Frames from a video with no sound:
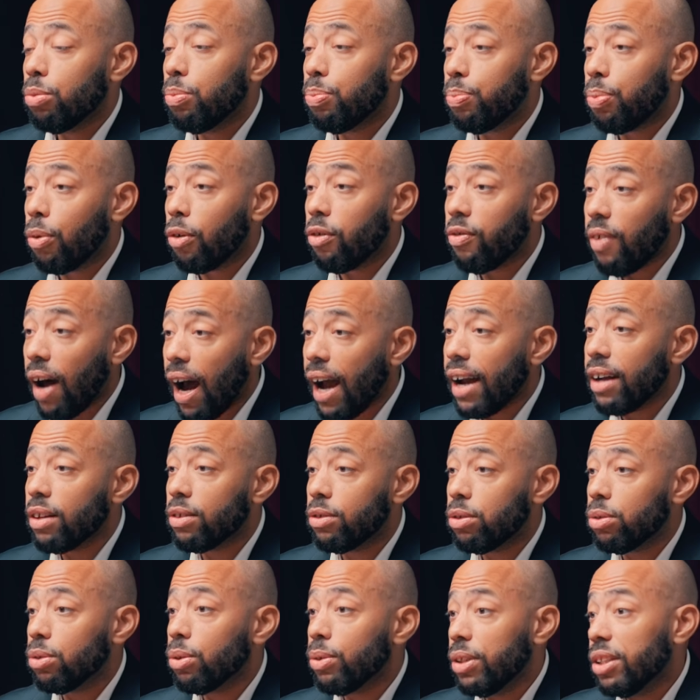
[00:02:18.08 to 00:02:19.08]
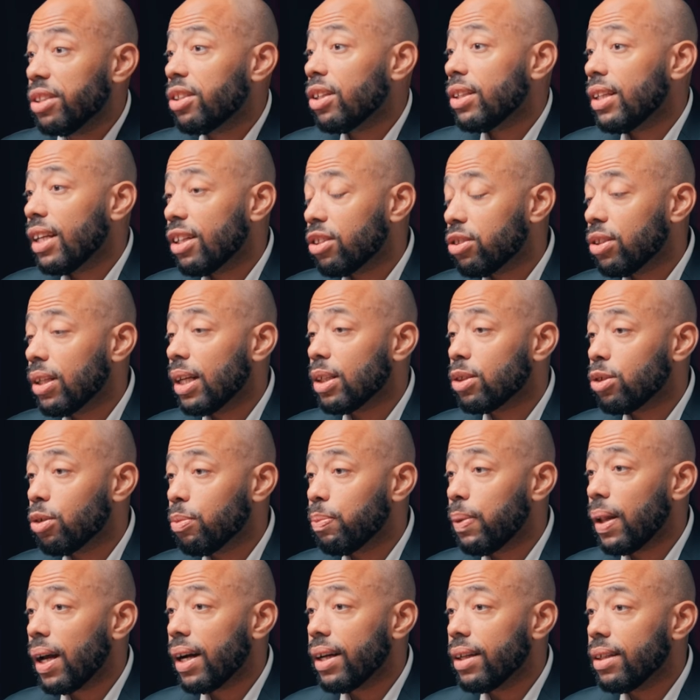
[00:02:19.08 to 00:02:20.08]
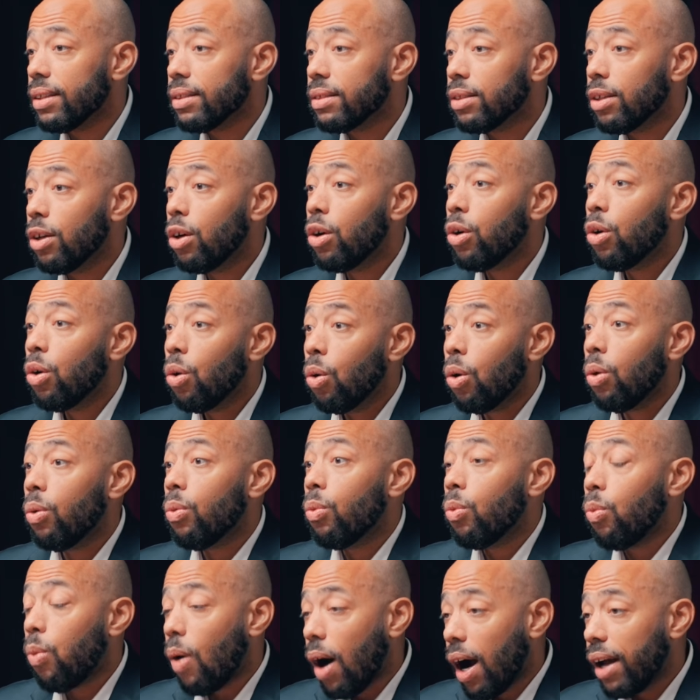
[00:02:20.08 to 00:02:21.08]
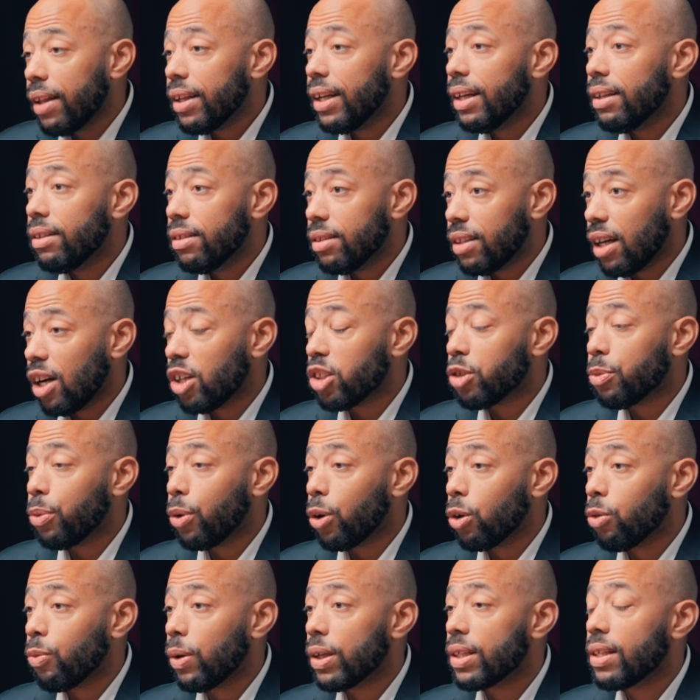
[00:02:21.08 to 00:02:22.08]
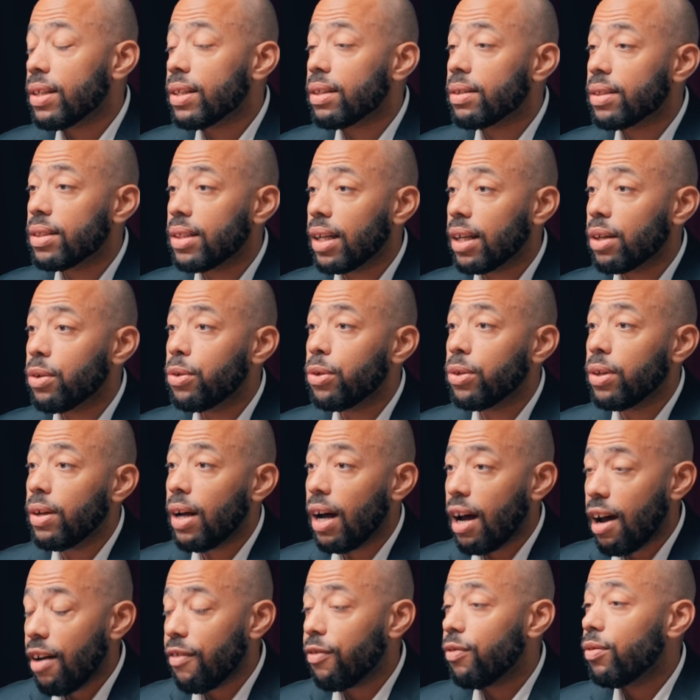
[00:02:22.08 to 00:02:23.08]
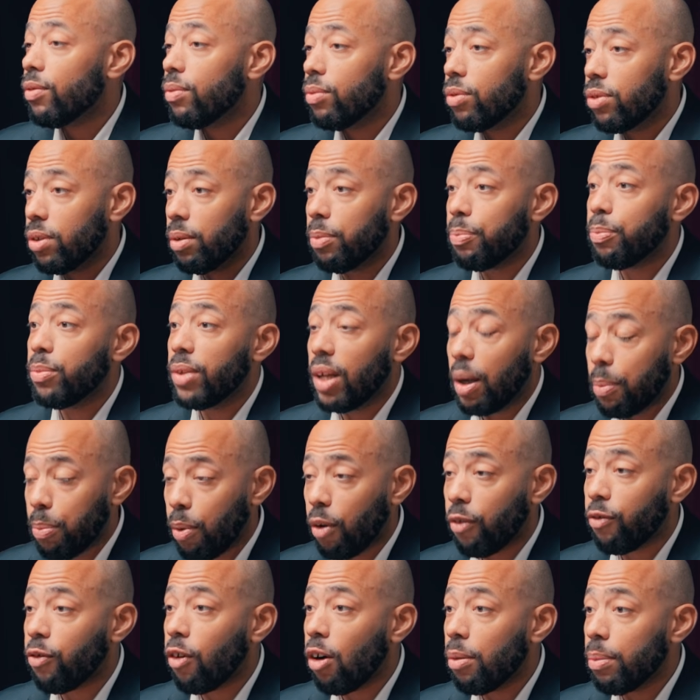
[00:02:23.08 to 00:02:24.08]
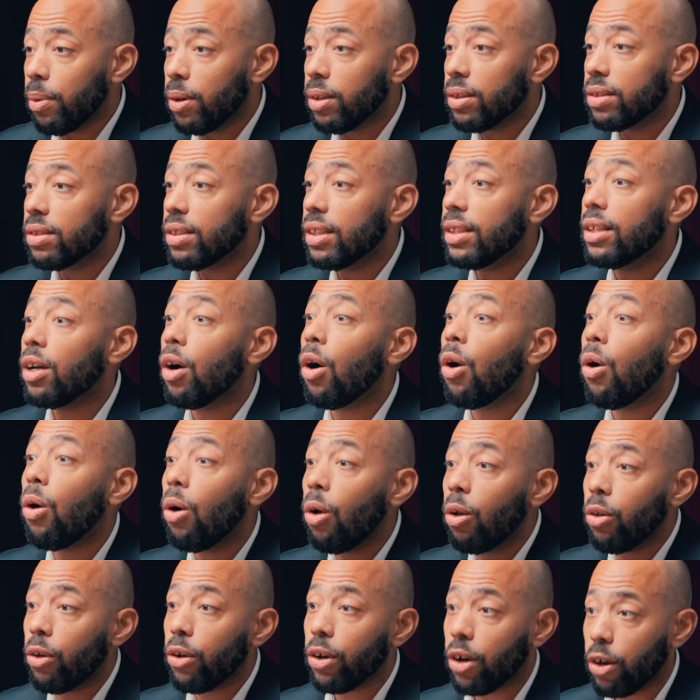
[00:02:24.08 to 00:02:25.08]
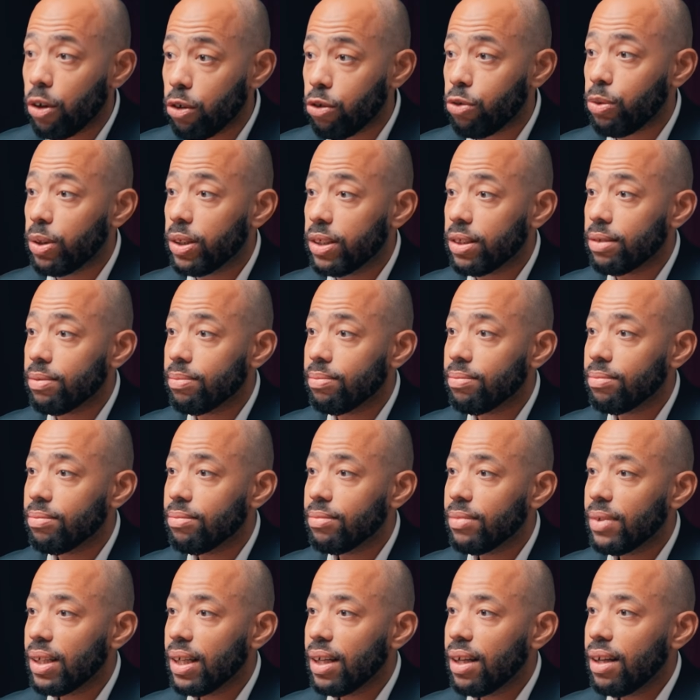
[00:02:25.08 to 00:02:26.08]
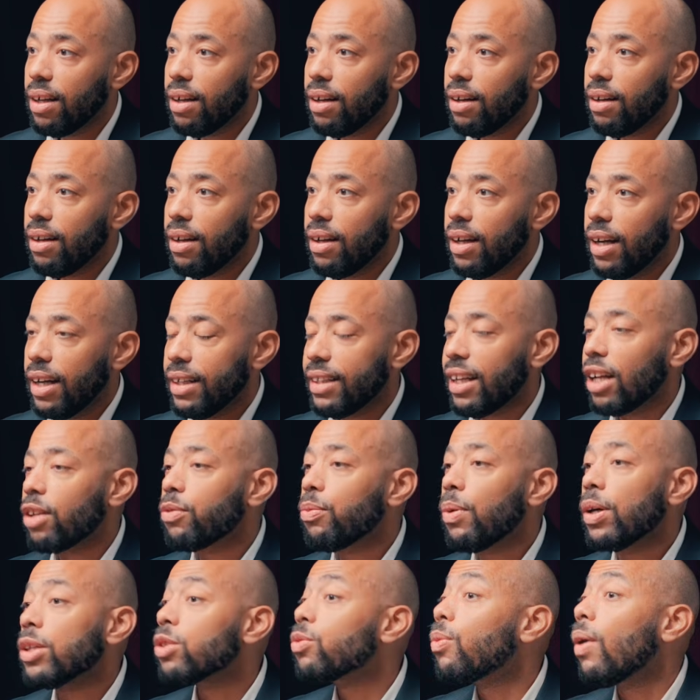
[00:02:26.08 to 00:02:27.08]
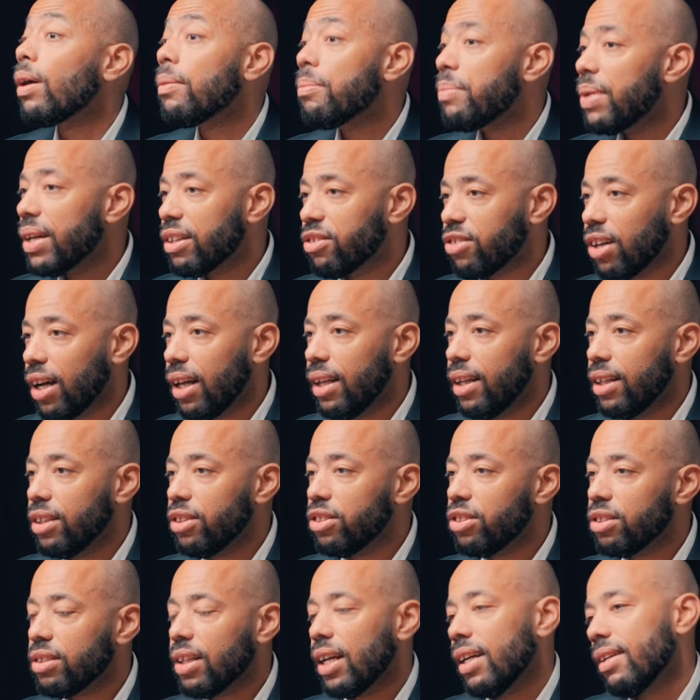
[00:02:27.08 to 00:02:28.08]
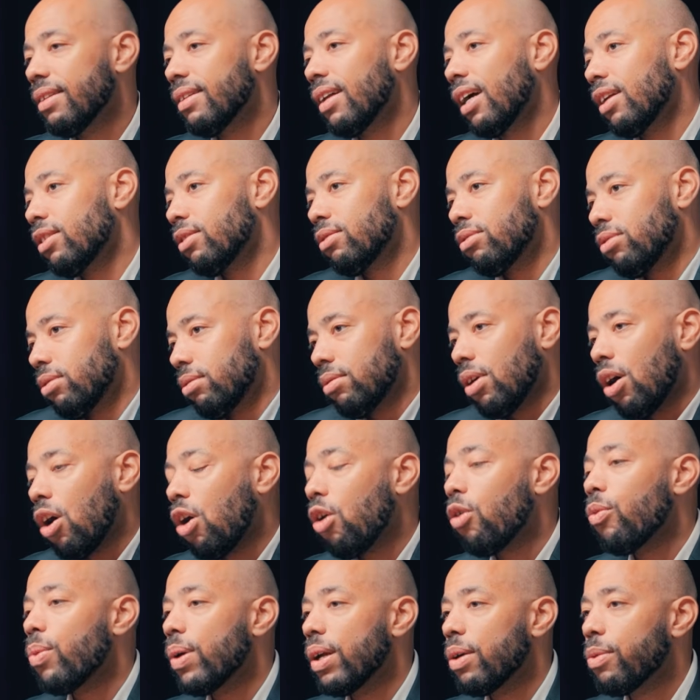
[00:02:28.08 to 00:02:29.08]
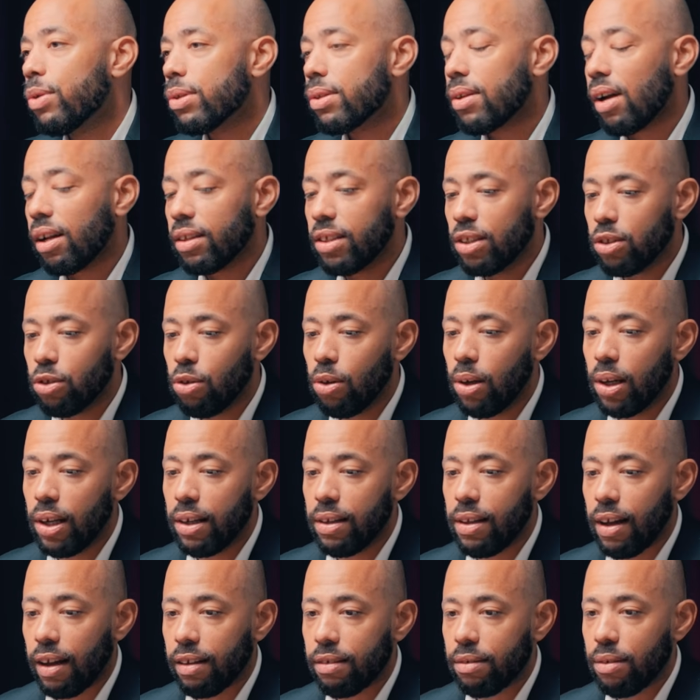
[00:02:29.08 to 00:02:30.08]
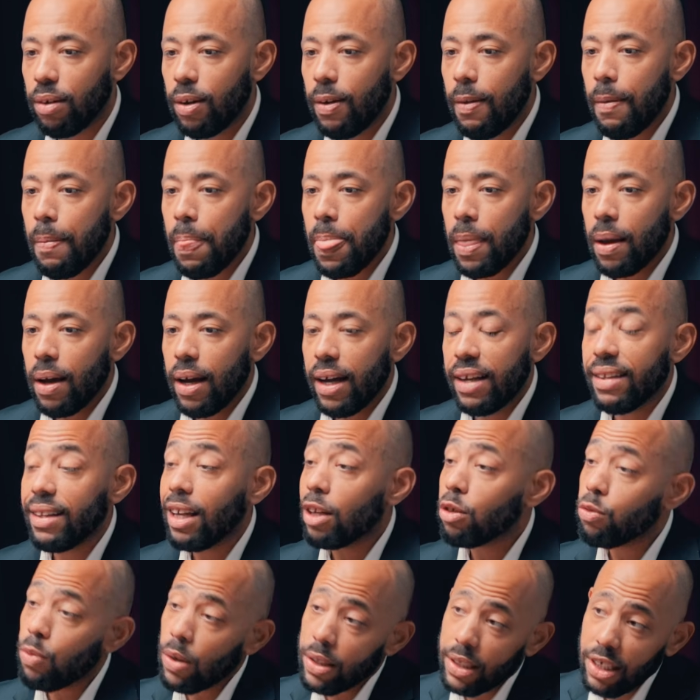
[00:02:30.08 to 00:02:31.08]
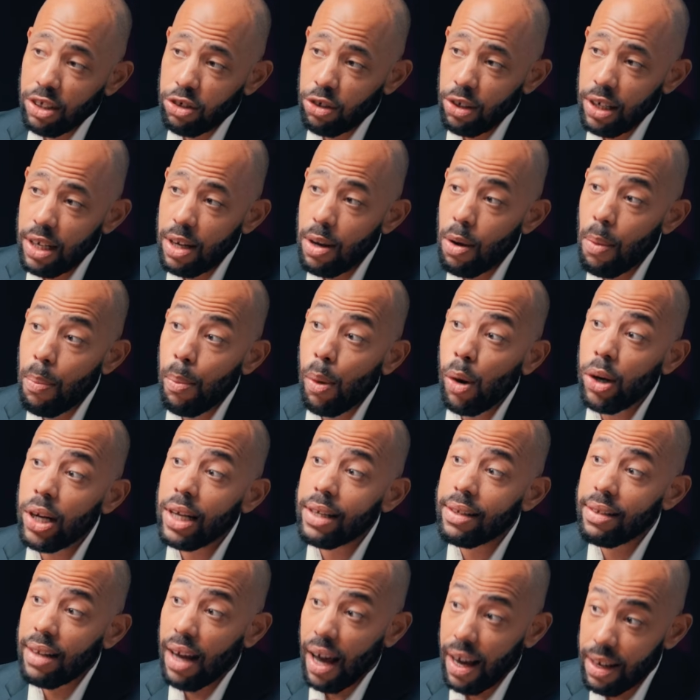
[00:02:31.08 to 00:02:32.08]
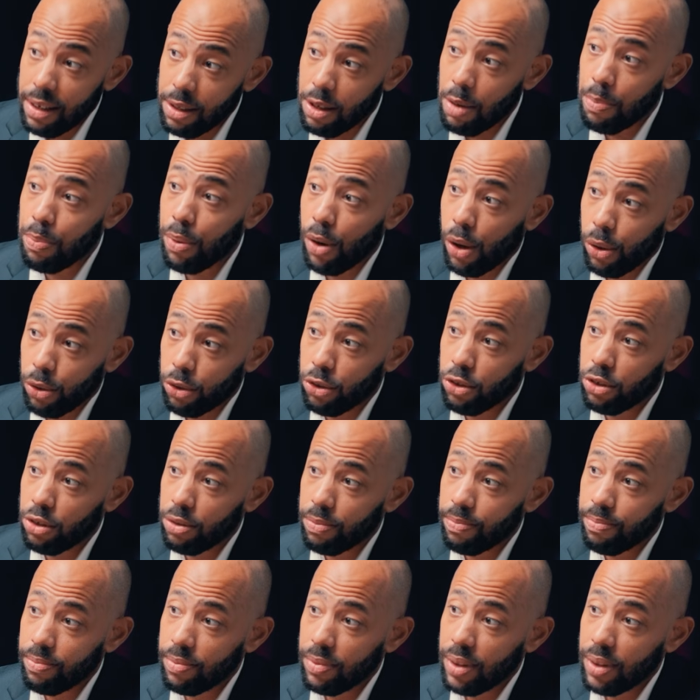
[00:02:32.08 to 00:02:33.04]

provide to international suppliers one dashboard where they could have their performance in all the countries. And that was one big challenge, and that's how we started to lead that. And that was actually a monetized approach.